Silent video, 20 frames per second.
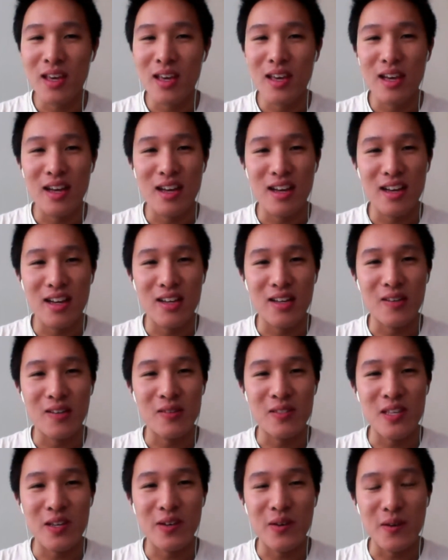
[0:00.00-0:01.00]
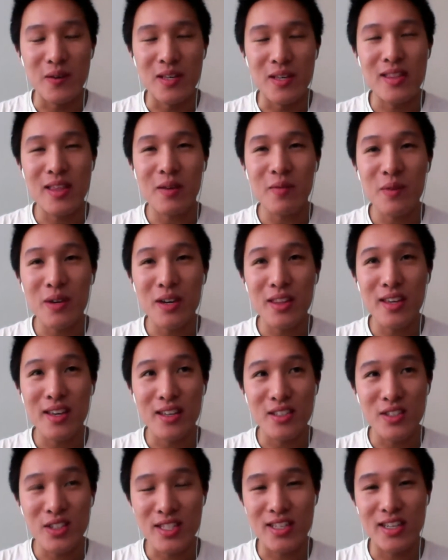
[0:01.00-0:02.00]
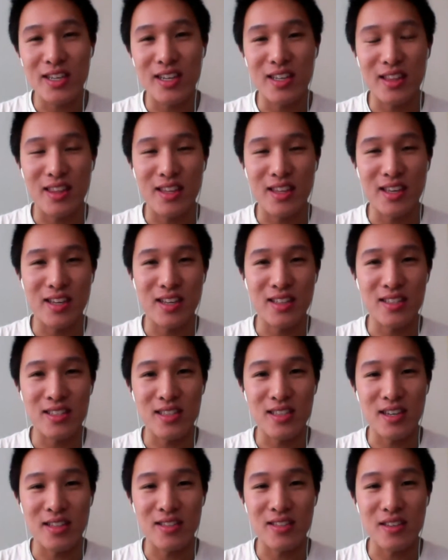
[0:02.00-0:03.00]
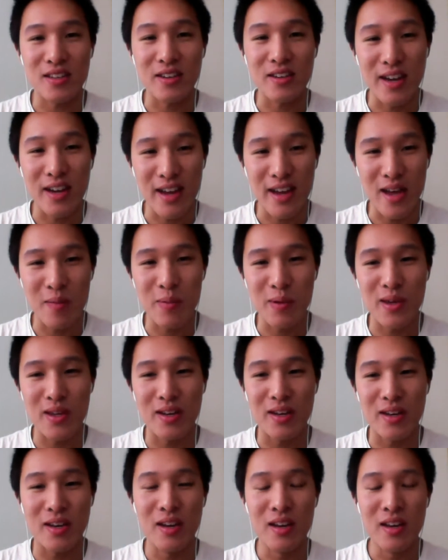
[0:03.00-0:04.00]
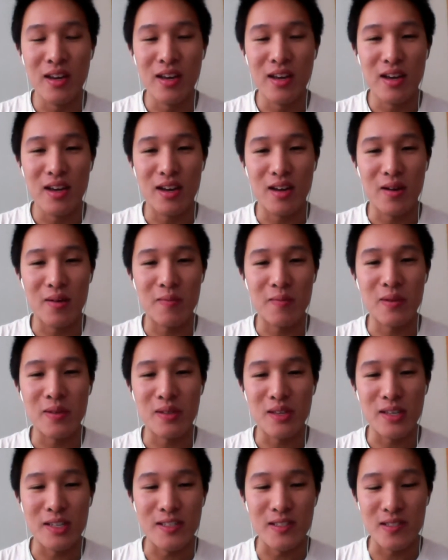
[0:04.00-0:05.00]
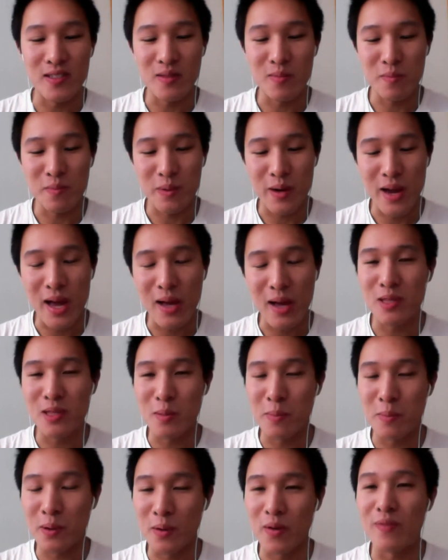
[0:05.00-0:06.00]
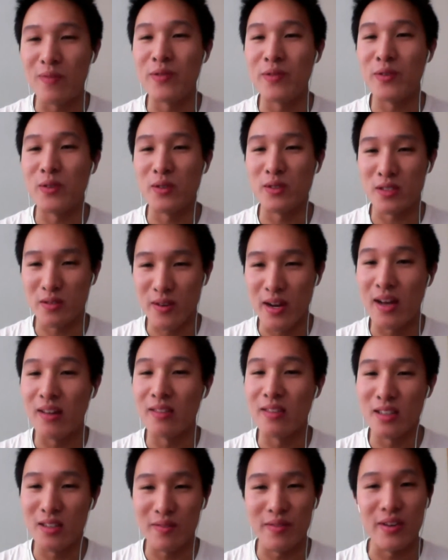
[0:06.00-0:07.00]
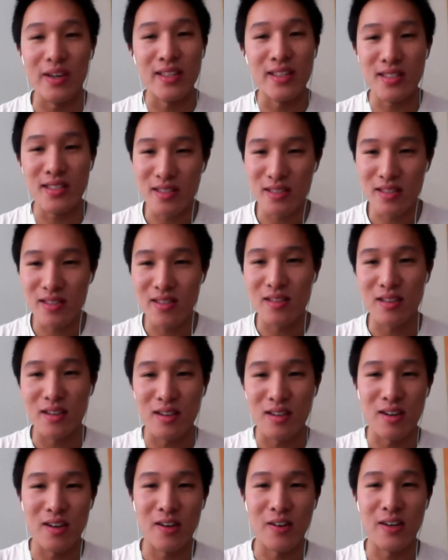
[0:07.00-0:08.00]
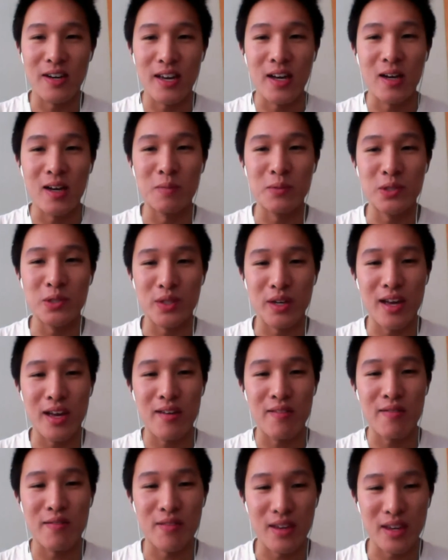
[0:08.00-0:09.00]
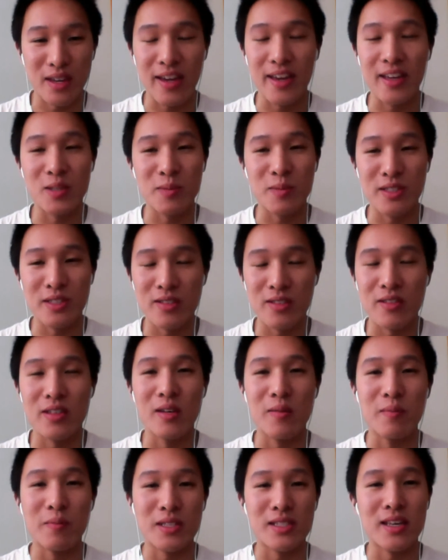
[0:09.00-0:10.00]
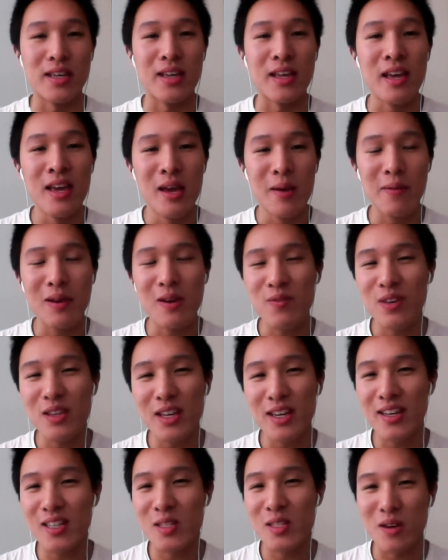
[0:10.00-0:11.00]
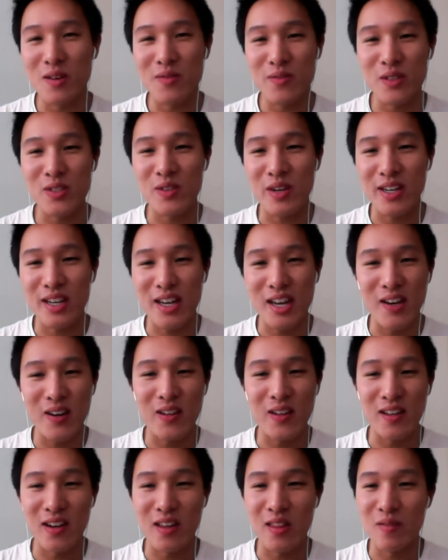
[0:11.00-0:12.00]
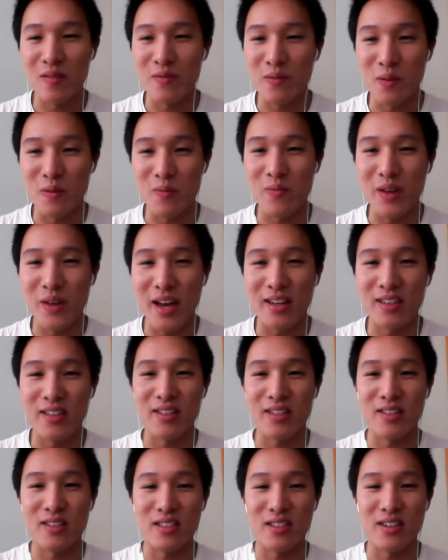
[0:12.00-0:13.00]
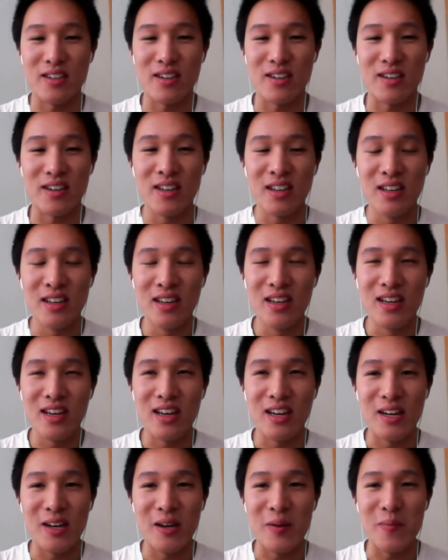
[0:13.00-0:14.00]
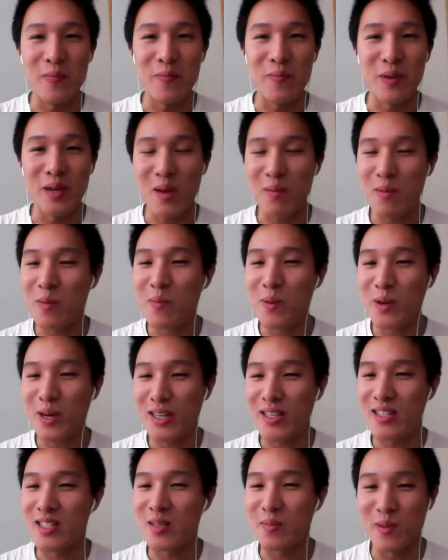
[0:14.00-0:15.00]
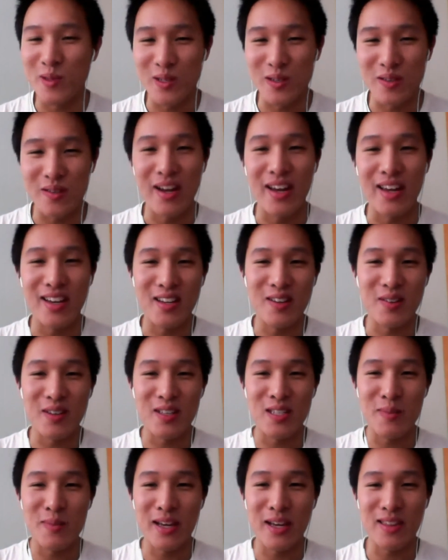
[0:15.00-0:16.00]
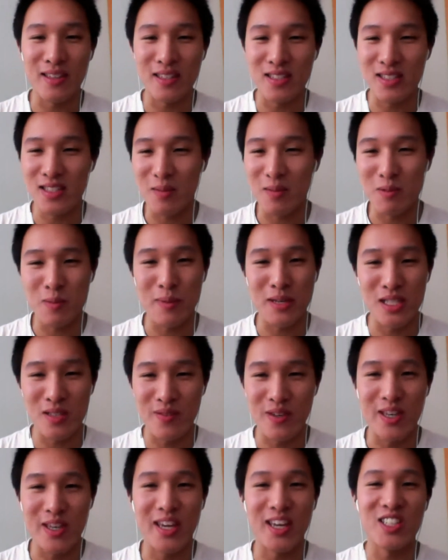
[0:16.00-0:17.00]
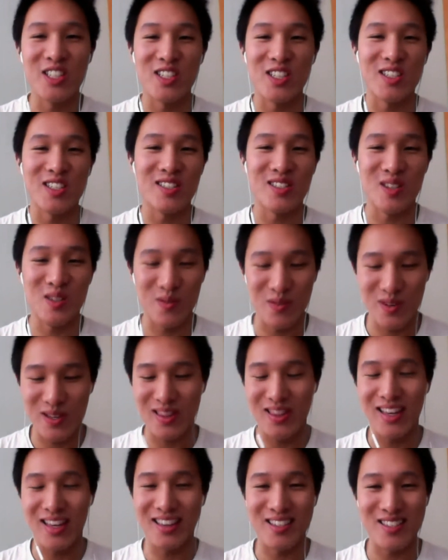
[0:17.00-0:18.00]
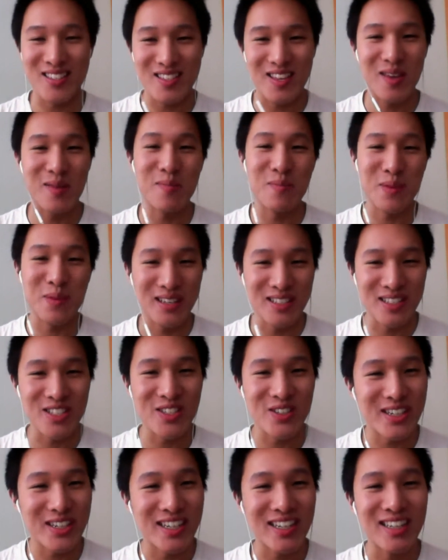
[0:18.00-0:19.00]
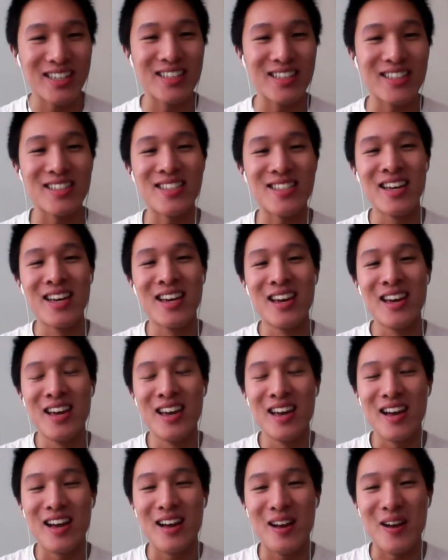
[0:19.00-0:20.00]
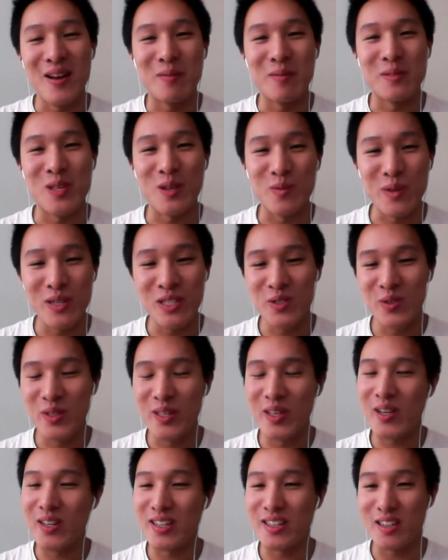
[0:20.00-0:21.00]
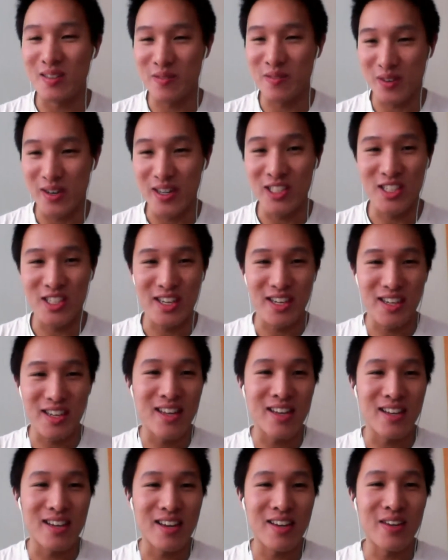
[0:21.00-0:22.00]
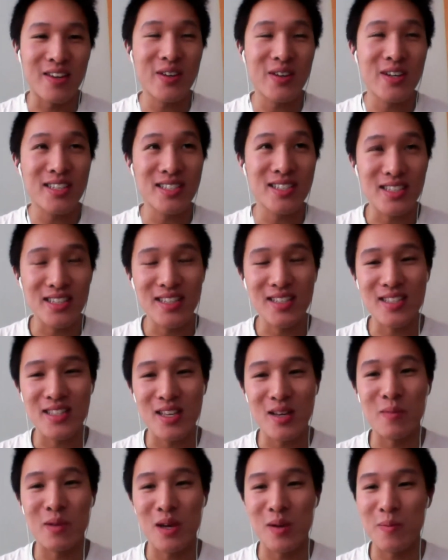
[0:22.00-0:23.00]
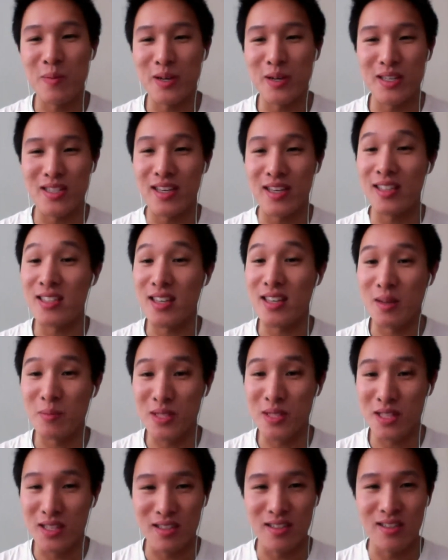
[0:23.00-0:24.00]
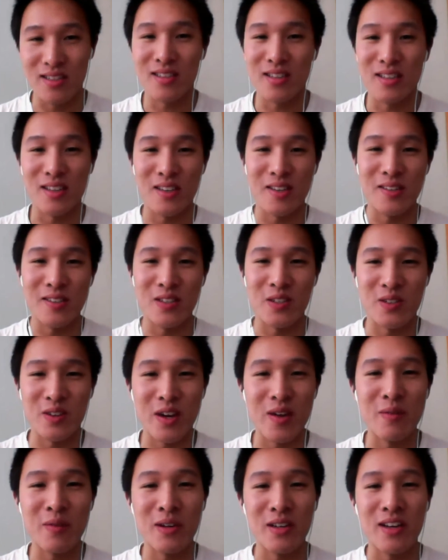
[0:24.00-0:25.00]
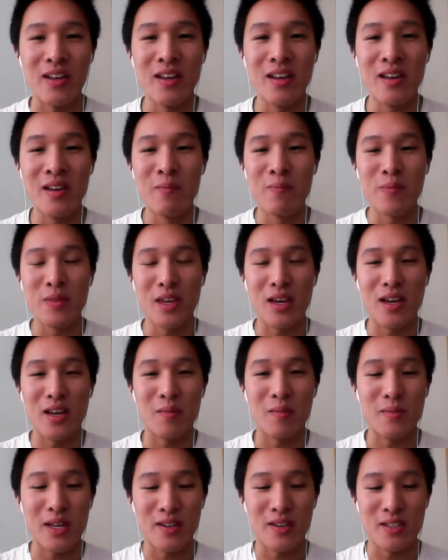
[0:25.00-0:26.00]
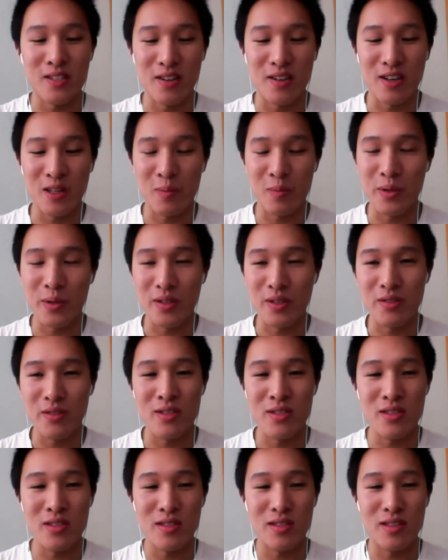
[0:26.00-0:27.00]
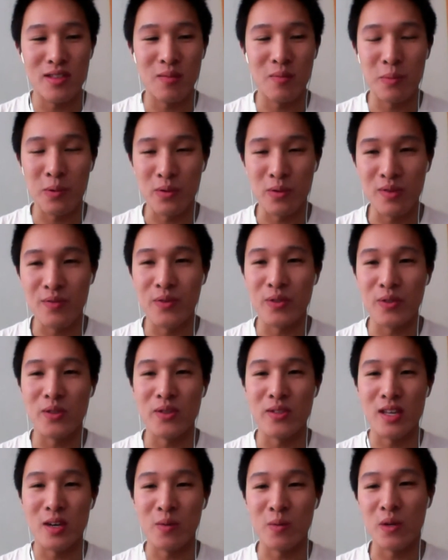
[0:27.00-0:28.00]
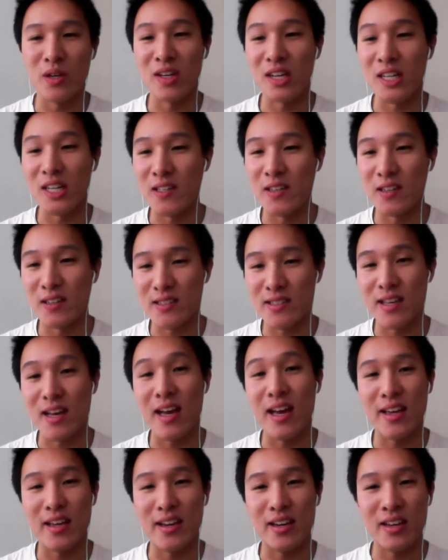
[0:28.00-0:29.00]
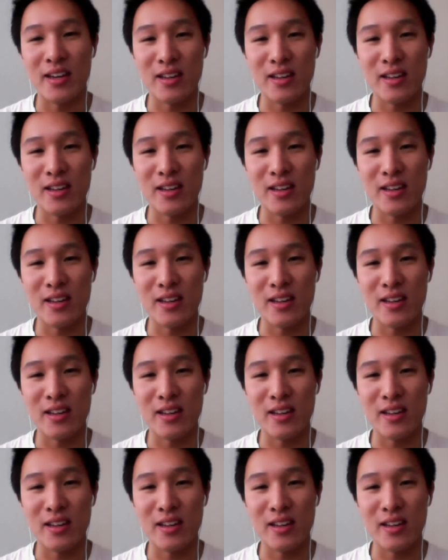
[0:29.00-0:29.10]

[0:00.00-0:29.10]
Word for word: Mm-hmm. Uh, so I think one of the interesting things that's going to happen um, is, is, perhaps the peripherals around the devices are going to help drive engagement to them. Because uh, I mean, if you look at smartphones right now, a lot of the form factors are um, becoming pretty similar, right? You expect the same specifications. You want like the same big screens. Um, so what's really going to differentiate? And, and you already see some companies like Samsung uh, is a great one um, that are starting to produce some peripherals that work alongside